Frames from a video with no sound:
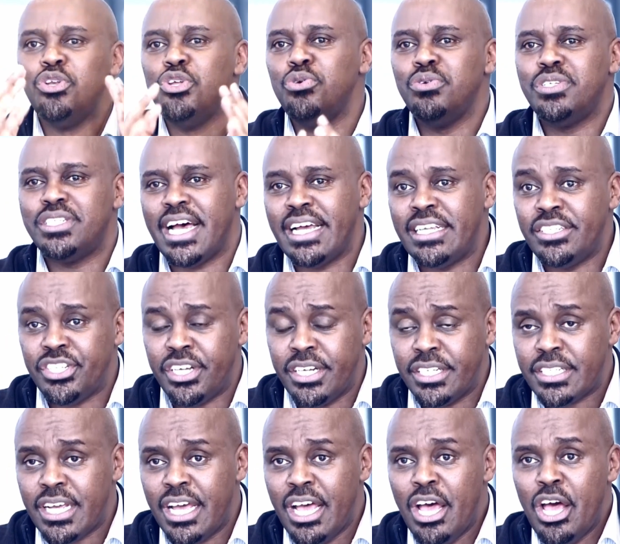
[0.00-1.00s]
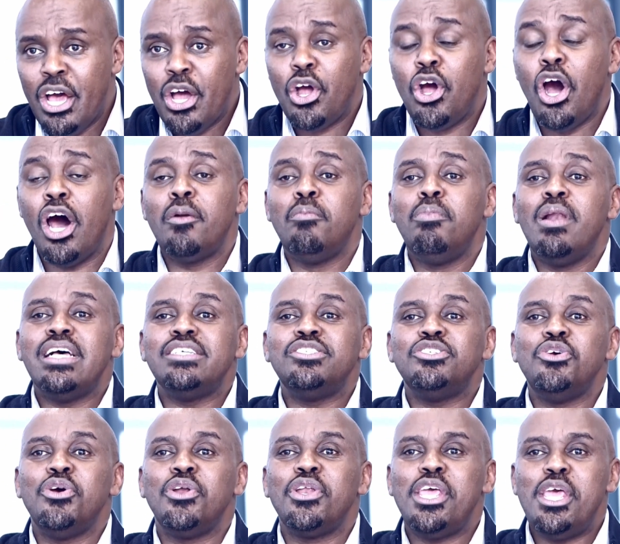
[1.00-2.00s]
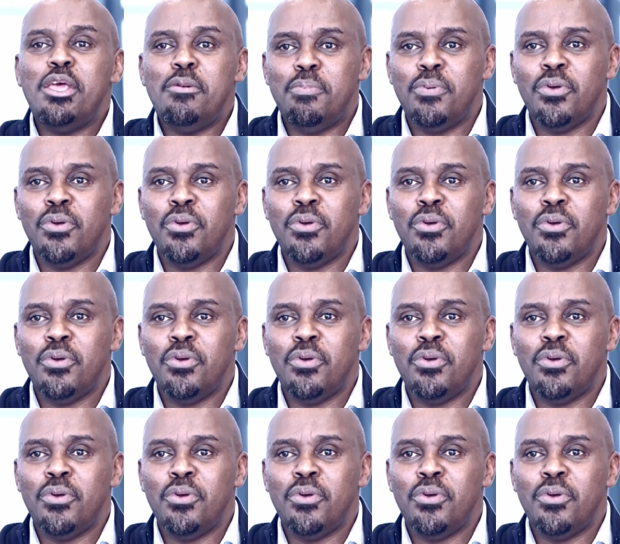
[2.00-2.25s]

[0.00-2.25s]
new tangent. God bless you and keep